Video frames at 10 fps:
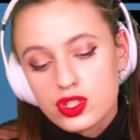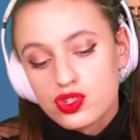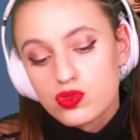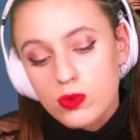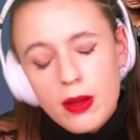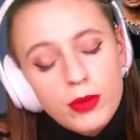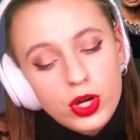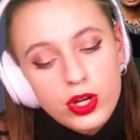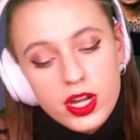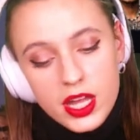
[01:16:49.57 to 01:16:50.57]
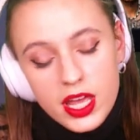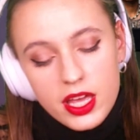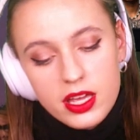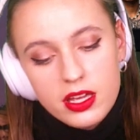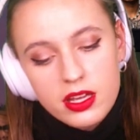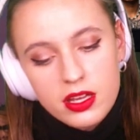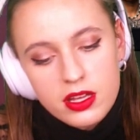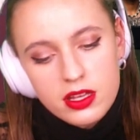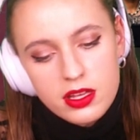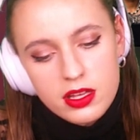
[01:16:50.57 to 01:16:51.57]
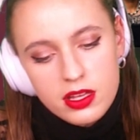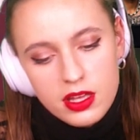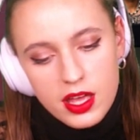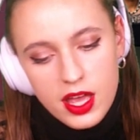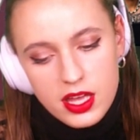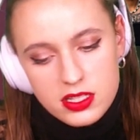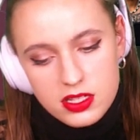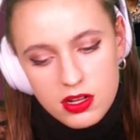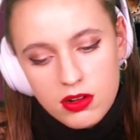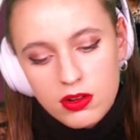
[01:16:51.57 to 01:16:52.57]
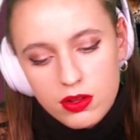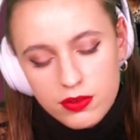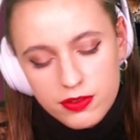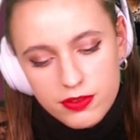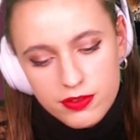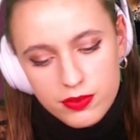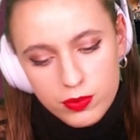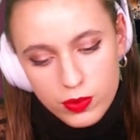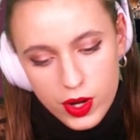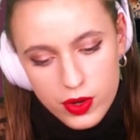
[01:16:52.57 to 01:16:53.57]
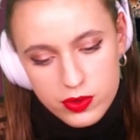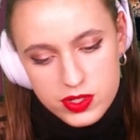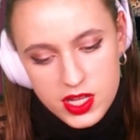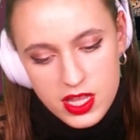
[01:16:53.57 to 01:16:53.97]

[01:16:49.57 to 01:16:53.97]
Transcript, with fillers: the drummer Nick and Ulf wrote,